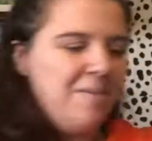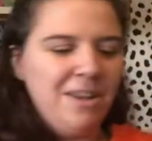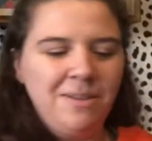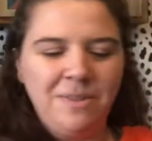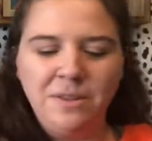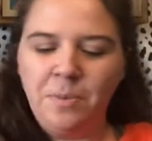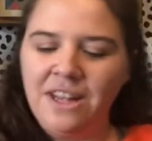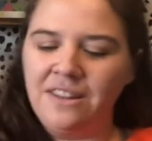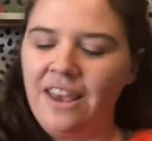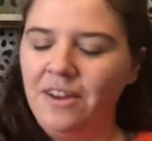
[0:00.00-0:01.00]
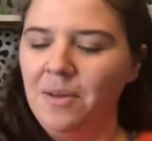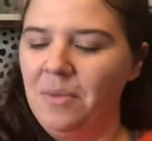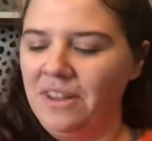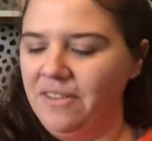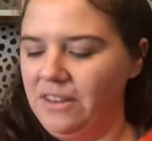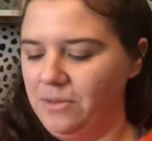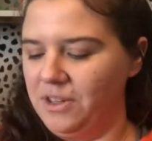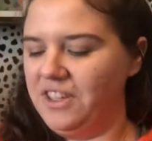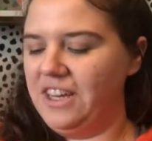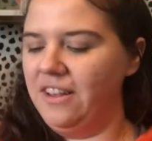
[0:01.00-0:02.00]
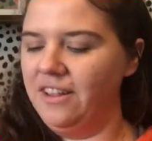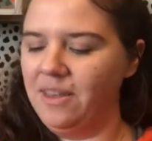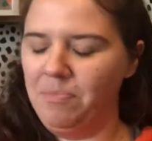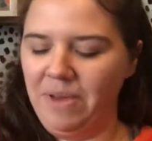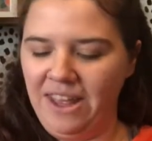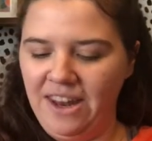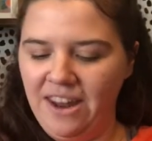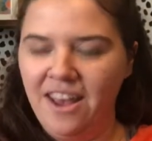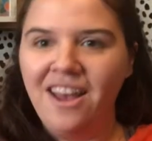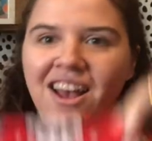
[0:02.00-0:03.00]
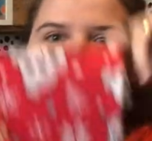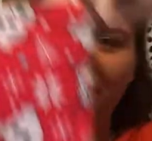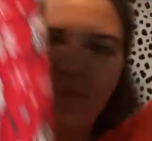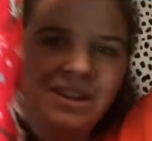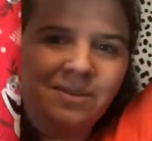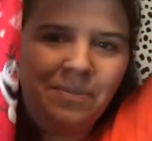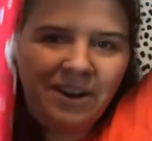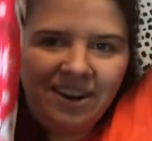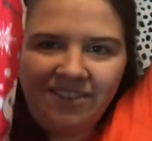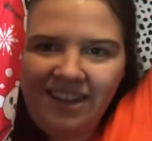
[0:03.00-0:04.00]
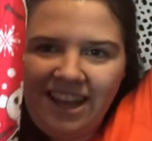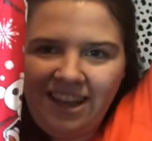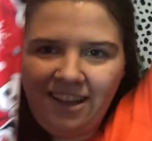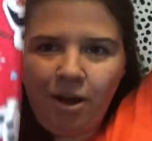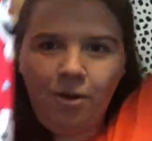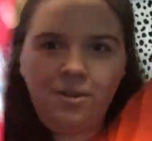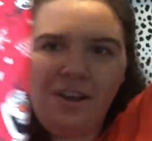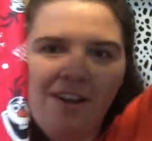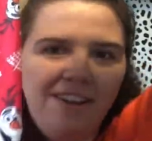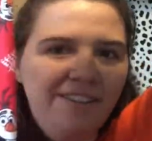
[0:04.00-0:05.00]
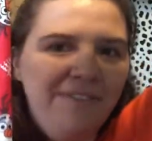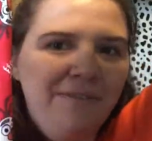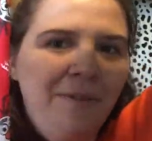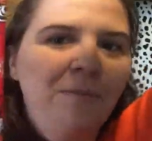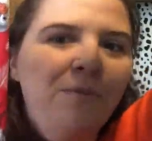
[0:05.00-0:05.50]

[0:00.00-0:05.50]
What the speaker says: Picked up these pants. I couldn't believe these were still at the pin. But it's a pair of like Olaf from